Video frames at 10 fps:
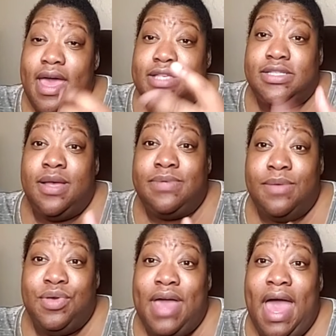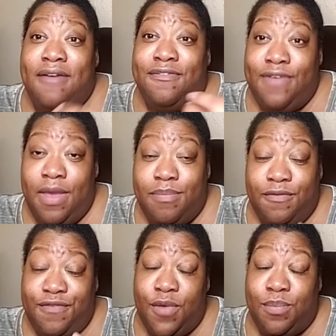And sometimes you can have faith,
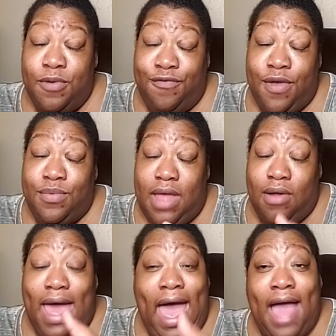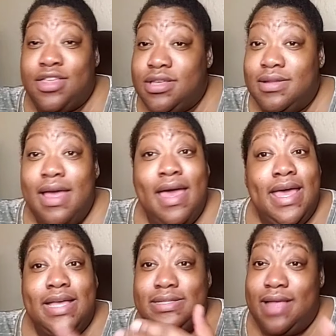but faith without action
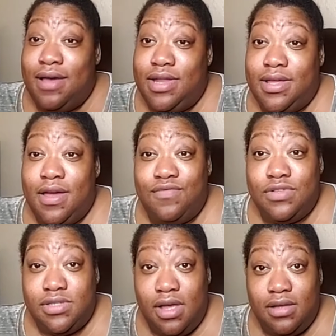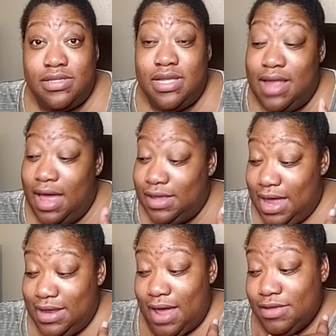is not going to get results.
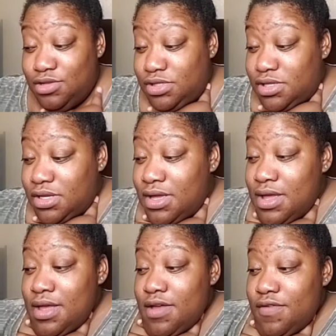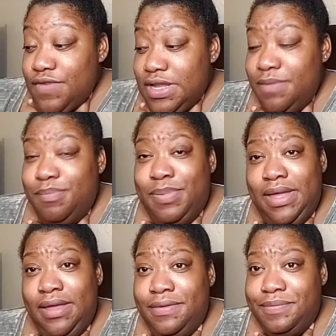And I used to really
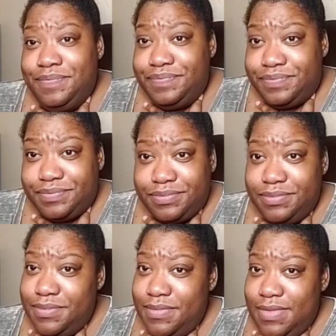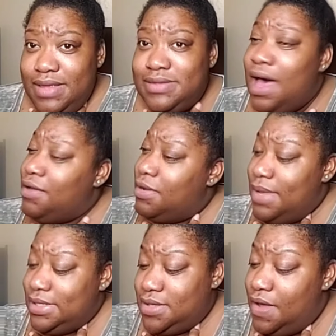be down on
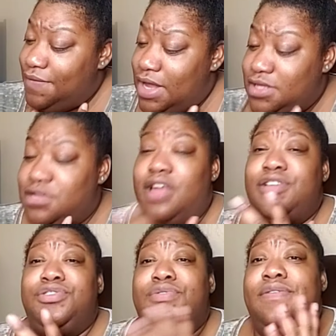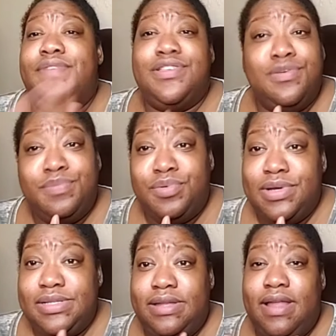myself, and I started doing vision
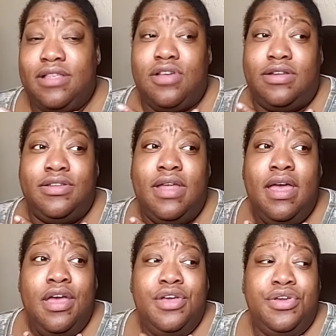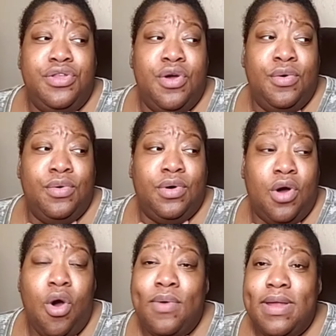boards, and I started, you know,
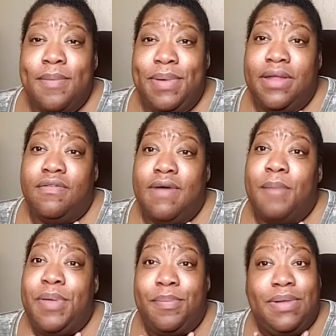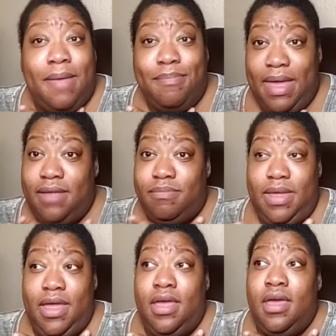going and being around people that made
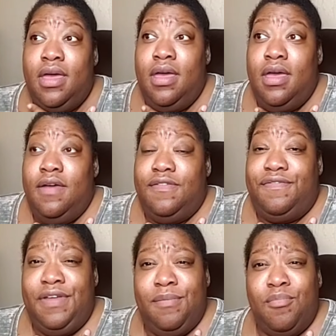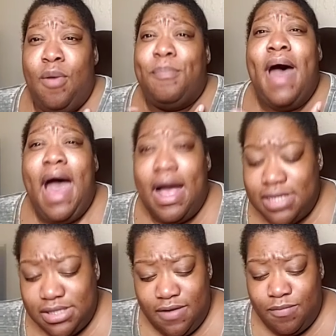me feel more
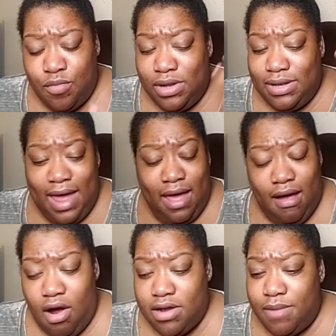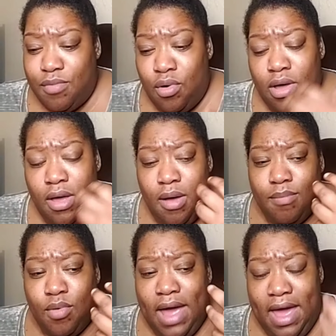positive, more lighthearted,
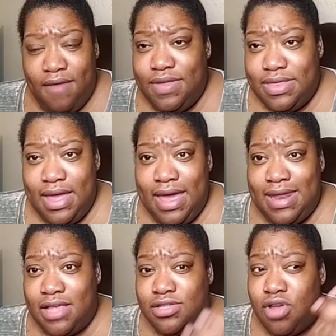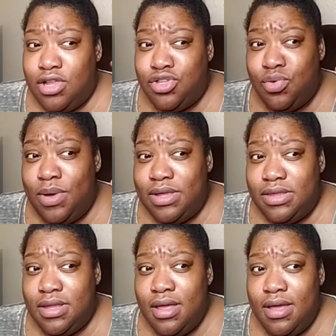more everything. And I started
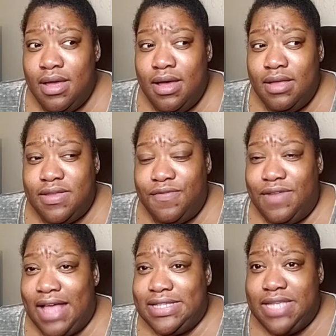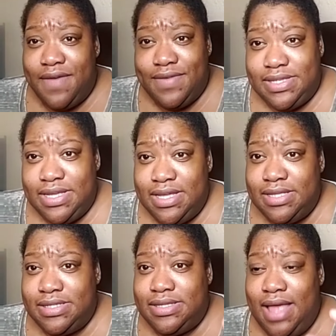doing different
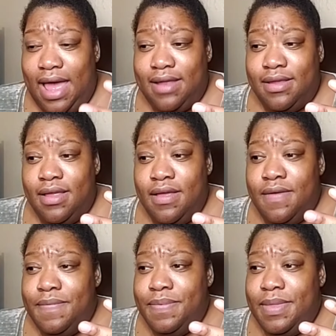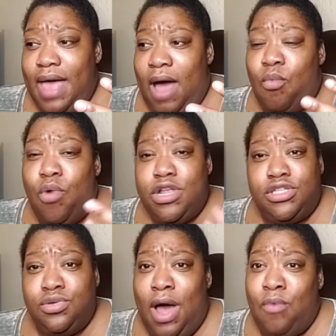activities that I
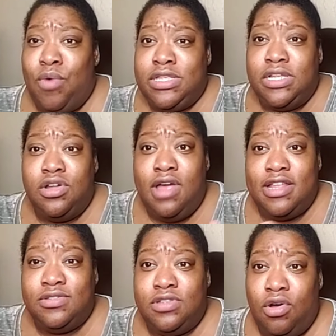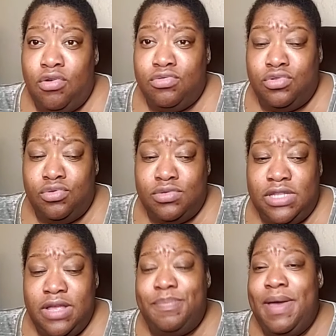wanted to. I wanted to learn how to go do
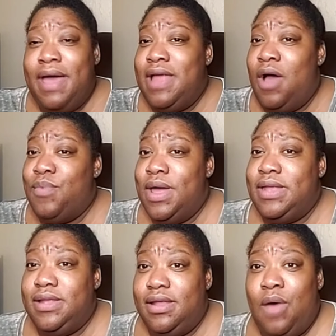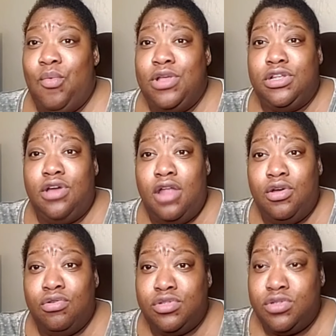seal pen. I went and did it. I wanted to learn how
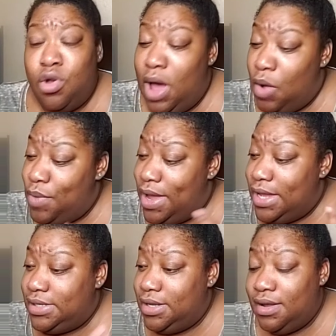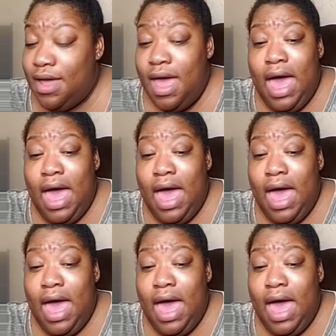to go sew. I went and did it.